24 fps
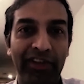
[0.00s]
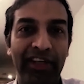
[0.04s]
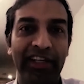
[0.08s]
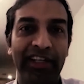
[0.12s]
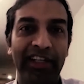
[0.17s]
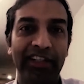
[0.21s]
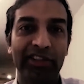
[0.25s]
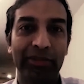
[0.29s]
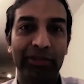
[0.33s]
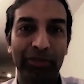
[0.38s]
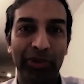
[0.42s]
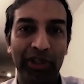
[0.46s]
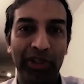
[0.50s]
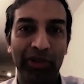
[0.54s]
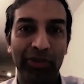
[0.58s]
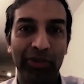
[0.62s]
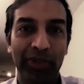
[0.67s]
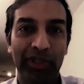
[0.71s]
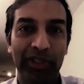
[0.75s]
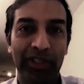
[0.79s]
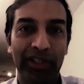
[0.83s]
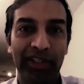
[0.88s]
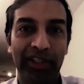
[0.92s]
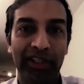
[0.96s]
in distributed
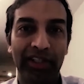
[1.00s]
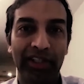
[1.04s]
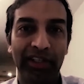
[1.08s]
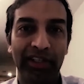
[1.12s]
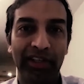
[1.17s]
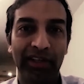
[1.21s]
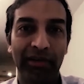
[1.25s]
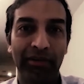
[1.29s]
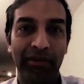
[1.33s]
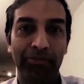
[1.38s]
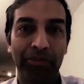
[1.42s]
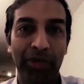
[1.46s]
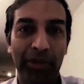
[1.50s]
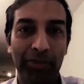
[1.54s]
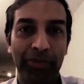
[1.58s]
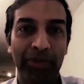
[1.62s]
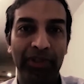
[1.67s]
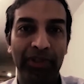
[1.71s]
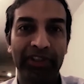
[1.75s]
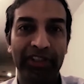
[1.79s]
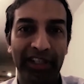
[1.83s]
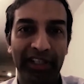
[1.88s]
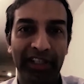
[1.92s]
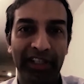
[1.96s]
world, people
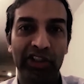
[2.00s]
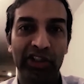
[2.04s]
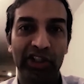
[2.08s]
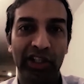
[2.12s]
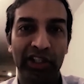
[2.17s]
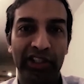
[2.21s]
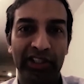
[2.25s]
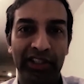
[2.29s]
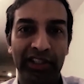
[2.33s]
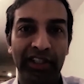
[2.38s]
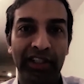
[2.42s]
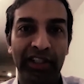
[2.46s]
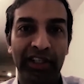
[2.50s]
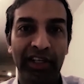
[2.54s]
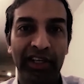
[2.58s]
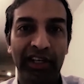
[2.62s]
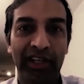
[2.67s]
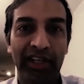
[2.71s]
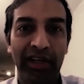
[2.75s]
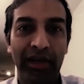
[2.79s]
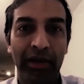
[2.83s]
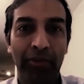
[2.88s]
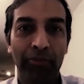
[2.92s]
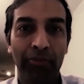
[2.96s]
near each other,
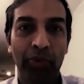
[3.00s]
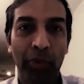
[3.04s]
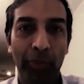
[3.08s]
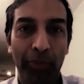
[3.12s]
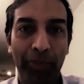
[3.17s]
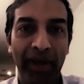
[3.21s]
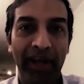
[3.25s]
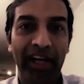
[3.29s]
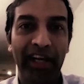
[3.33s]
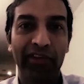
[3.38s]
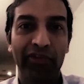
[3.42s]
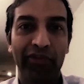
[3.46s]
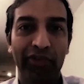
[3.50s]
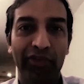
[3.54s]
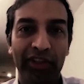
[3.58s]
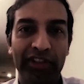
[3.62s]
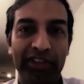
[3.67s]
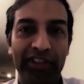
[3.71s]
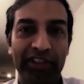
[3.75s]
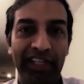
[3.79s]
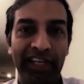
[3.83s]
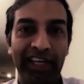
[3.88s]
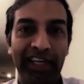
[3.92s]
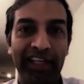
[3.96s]
preparing for a
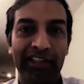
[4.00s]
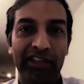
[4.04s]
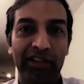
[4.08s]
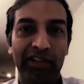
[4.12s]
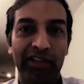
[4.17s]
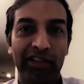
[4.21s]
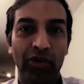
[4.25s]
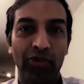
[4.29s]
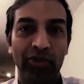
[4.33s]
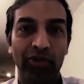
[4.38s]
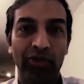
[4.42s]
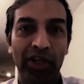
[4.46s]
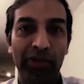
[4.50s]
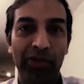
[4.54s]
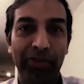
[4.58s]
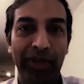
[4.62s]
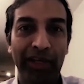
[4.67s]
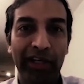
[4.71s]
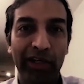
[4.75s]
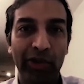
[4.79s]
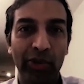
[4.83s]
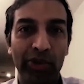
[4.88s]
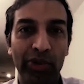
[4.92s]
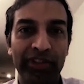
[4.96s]
state where you may
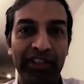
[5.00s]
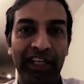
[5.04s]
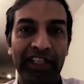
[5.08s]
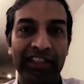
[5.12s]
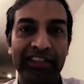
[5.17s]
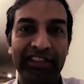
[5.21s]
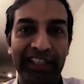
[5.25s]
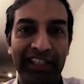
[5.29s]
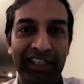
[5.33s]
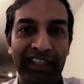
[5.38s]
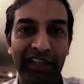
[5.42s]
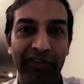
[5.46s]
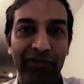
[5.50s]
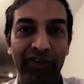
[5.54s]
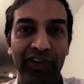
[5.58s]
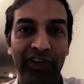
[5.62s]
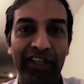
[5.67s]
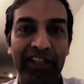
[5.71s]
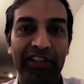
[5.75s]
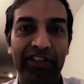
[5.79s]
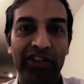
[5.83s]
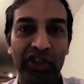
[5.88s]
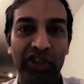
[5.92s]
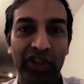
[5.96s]
lose a
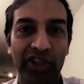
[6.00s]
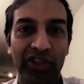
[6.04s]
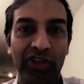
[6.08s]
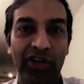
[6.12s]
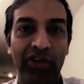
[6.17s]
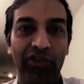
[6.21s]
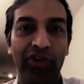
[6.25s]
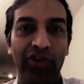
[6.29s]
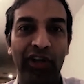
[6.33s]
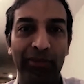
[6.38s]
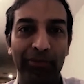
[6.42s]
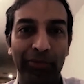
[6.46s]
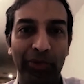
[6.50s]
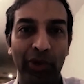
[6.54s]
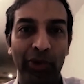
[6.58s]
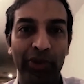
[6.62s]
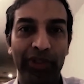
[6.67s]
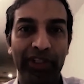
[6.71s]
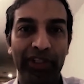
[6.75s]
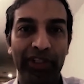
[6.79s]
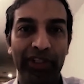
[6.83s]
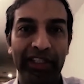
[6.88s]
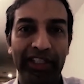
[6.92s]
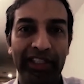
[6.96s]
significant chunk of your
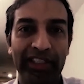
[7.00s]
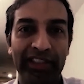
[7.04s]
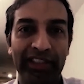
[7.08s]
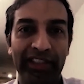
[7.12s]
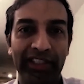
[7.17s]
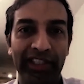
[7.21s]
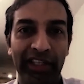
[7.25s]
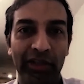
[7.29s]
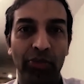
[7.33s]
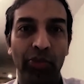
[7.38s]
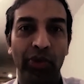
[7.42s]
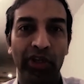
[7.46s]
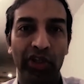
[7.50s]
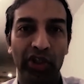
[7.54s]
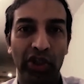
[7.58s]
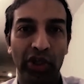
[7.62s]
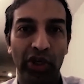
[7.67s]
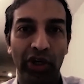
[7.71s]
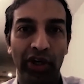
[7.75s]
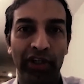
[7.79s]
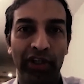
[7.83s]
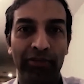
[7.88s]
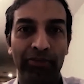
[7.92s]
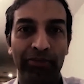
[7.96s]
employees in one
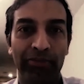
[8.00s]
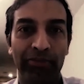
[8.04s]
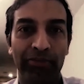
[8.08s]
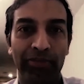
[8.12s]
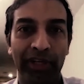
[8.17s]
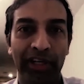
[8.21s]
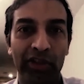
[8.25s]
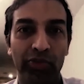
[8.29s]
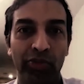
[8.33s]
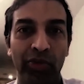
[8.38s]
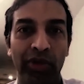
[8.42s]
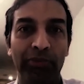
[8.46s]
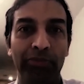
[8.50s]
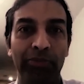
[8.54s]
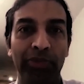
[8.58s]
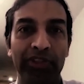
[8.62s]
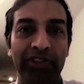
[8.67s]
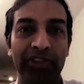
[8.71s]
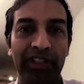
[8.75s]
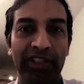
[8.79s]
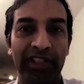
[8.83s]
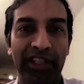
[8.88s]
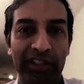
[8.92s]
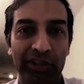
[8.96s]
shot because one
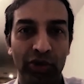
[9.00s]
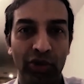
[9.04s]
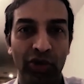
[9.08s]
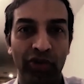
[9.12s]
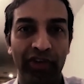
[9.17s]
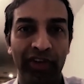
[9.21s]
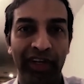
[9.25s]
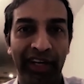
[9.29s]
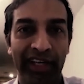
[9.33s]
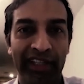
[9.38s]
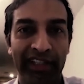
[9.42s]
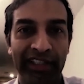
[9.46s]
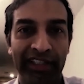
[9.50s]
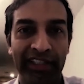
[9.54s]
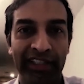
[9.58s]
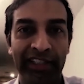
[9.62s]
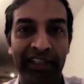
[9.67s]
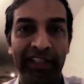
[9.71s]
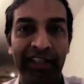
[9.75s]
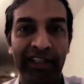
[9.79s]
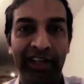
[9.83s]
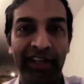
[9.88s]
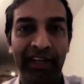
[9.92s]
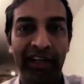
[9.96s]
person gets COVID-19,
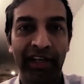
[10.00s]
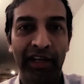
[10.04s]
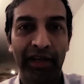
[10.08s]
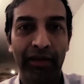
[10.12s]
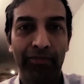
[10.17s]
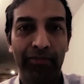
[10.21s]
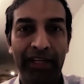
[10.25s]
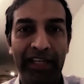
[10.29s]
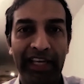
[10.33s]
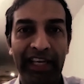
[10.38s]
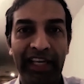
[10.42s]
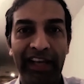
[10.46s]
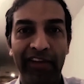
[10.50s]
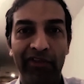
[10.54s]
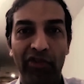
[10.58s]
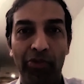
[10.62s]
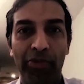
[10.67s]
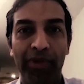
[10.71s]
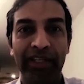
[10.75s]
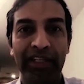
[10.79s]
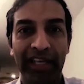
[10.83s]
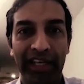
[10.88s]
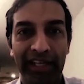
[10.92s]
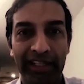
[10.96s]
making
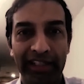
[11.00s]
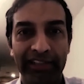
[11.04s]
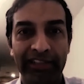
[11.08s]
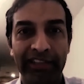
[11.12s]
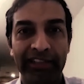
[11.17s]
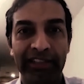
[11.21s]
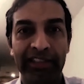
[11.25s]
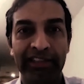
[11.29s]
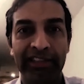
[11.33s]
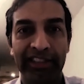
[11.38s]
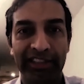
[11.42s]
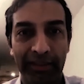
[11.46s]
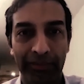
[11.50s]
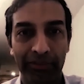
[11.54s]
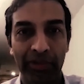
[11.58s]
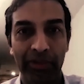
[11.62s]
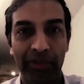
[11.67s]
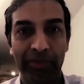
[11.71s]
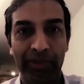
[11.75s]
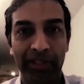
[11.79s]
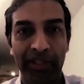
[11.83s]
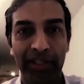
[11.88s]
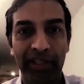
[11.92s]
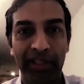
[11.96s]
everybody else
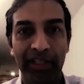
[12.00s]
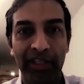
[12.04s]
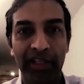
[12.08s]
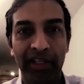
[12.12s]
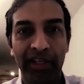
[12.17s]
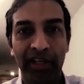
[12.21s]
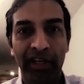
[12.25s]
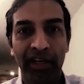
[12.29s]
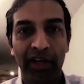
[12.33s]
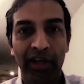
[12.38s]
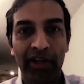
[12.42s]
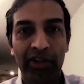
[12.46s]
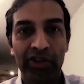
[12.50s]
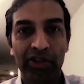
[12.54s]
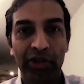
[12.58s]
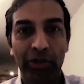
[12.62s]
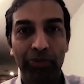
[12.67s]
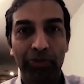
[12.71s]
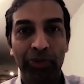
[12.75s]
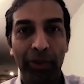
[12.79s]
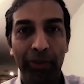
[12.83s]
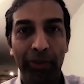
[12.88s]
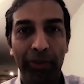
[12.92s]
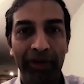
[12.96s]
susceptible. So
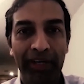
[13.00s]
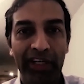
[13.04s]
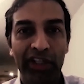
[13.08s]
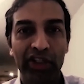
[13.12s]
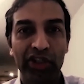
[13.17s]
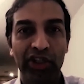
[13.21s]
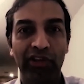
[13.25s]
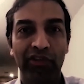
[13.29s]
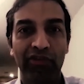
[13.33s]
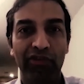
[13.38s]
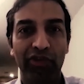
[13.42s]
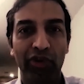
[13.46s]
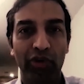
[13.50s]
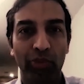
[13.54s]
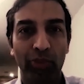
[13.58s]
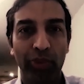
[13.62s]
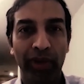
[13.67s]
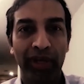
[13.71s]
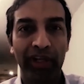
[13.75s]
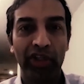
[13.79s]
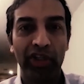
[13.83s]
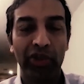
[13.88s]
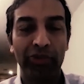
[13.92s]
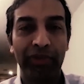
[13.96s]
preparation for
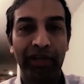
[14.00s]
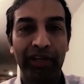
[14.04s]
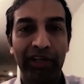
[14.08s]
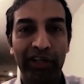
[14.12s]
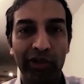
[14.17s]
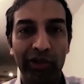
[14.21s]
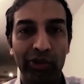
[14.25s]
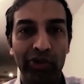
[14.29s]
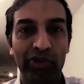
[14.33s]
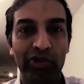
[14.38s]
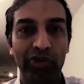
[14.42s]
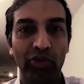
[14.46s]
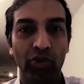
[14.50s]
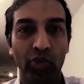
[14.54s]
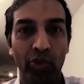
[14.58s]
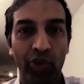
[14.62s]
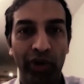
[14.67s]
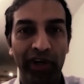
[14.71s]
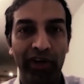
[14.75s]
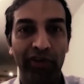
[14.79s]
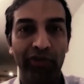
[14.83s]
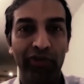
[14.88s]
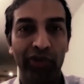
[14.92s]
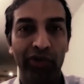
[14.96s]
when you may lose one
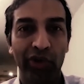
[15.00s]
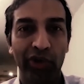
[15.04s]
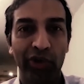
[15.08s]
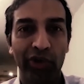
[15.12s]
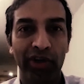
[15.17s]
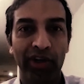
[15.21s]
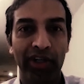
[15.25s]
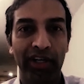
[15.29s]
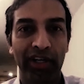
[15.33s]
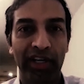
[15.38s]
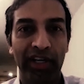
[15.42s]
of your